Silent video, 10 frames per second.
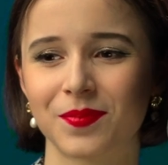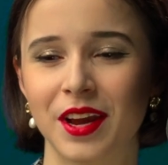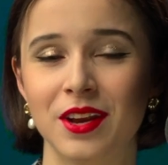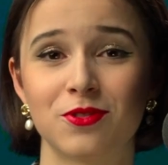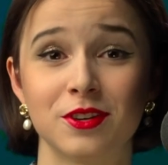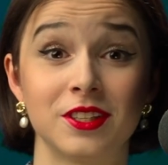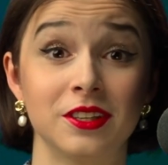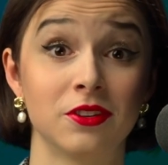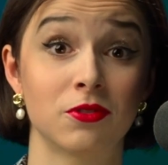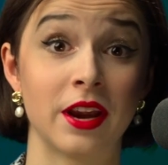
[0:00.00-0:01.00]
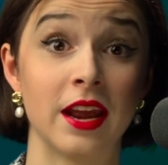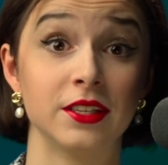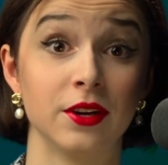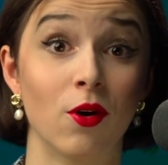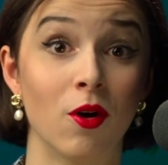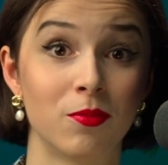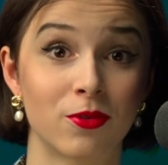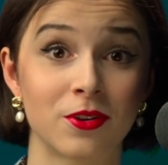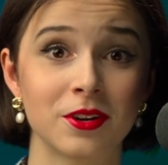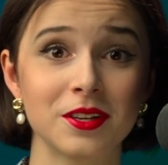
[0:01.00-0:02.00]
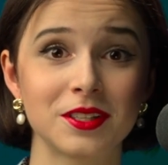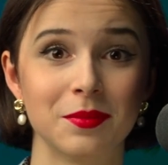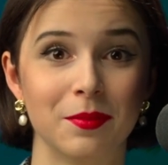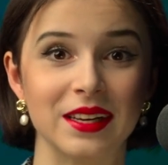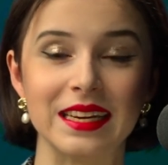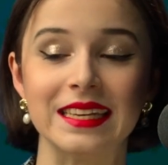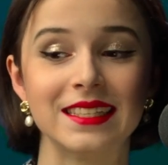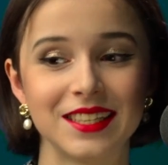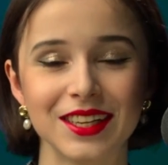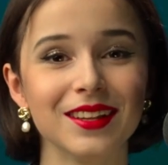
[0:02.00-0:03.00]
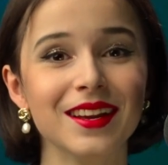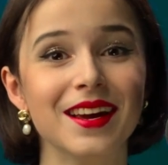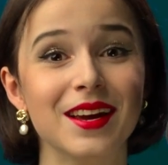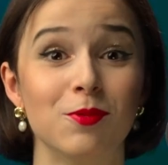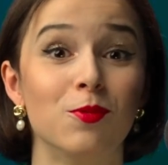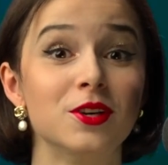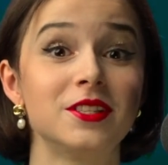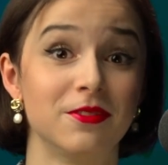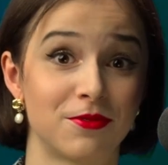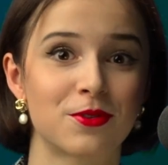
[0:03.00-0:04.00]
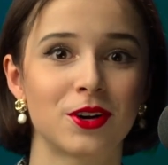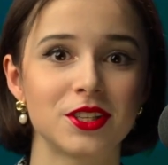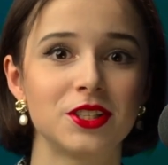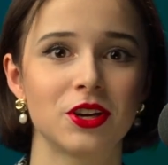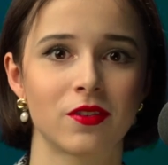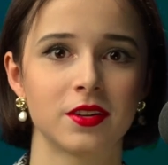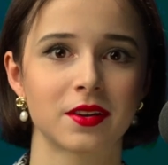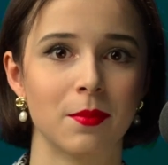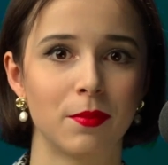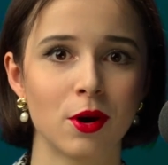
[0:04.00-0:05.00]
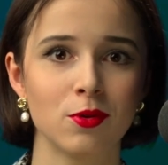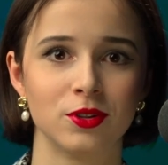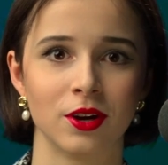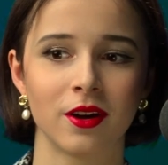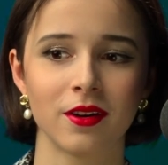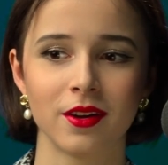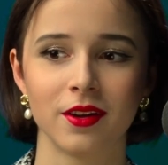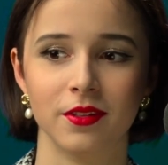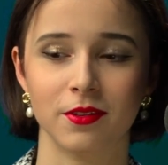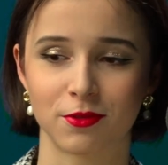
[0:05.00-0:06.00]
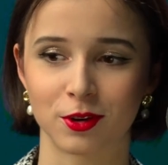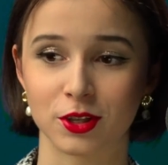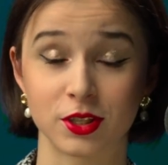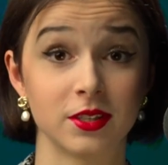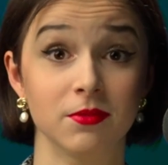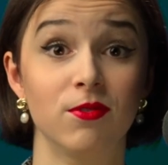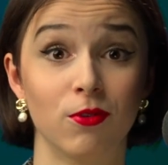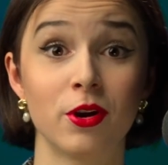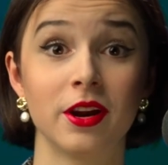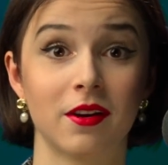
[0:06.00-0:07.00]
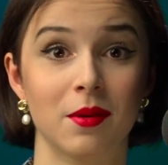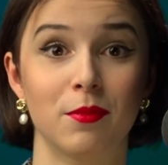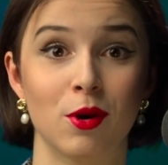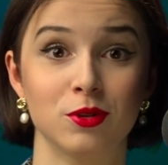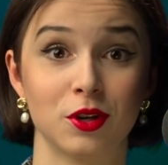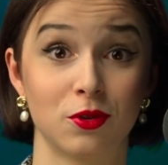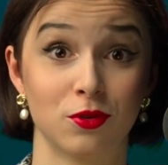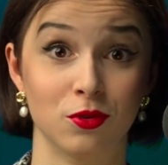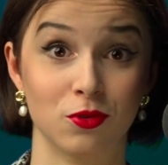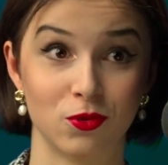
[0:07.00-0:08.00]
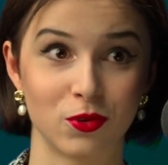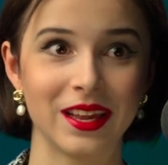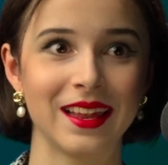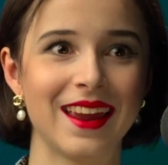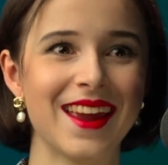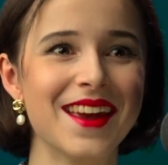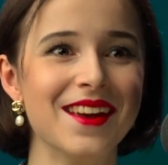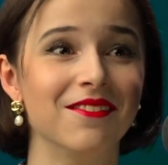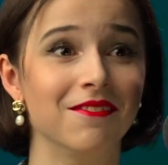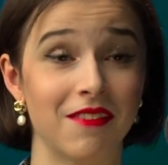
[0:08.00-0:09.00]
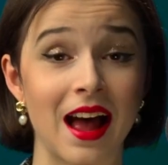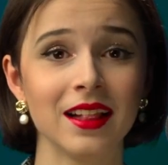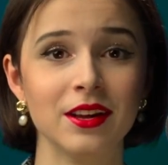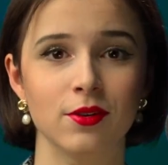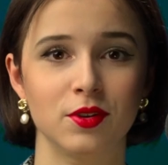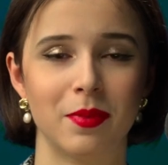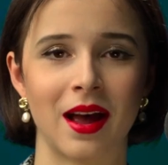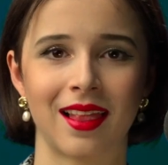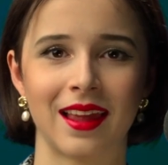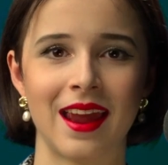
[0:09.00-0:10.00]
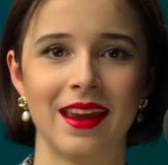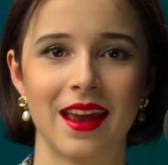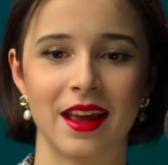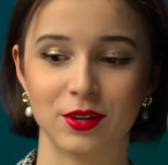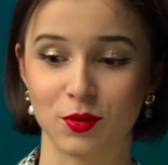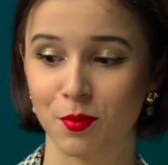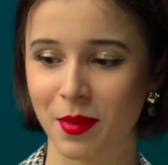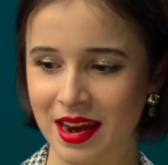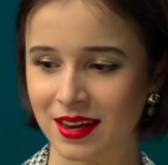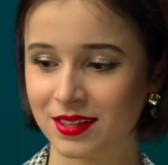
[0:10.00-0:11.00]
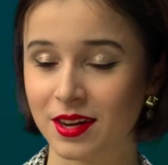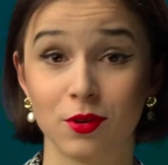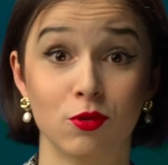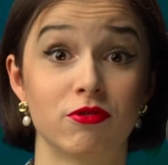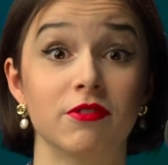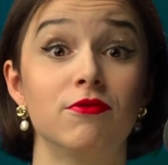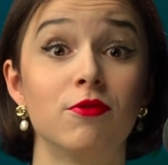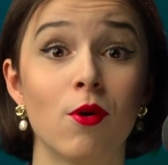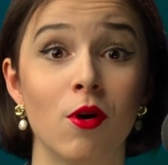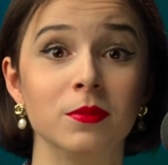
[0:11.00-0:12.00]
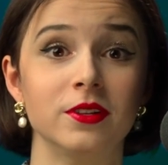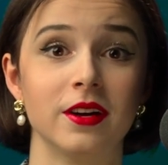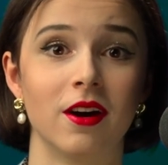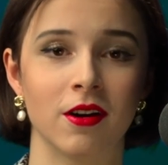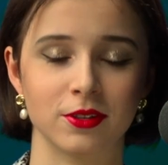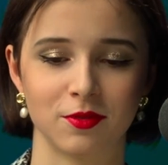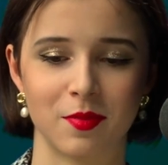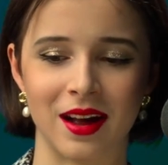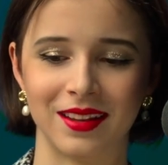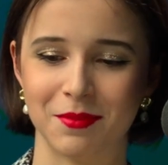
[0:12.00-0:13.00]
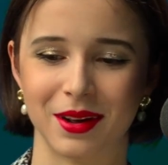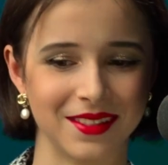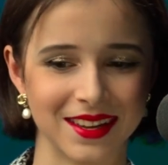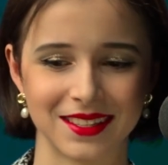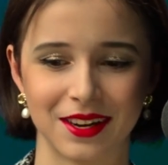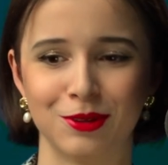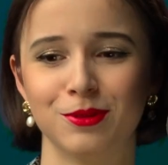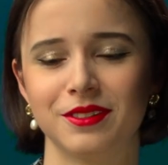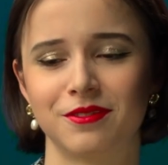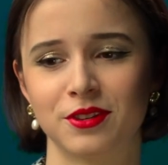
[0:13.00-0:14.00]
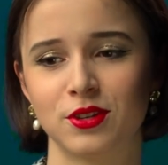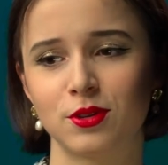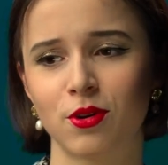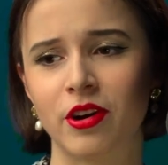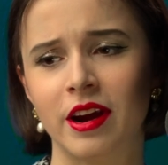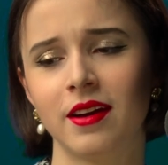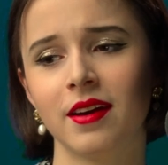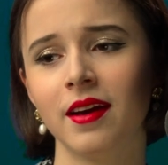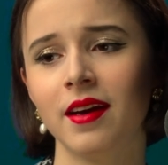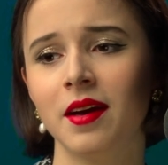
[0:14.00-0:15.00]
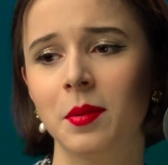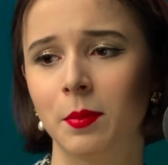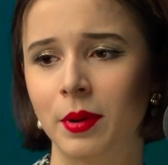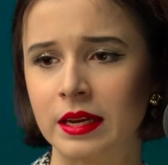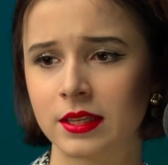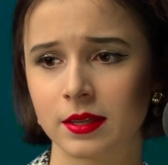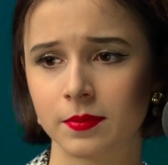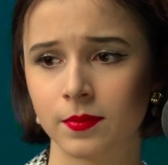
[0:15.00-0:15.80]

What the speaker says: interested in creating operas, but he still was the first serious composer, the first symphonic composer who really valued ballet and who reformed the art of ballet, but that's a whole different story. But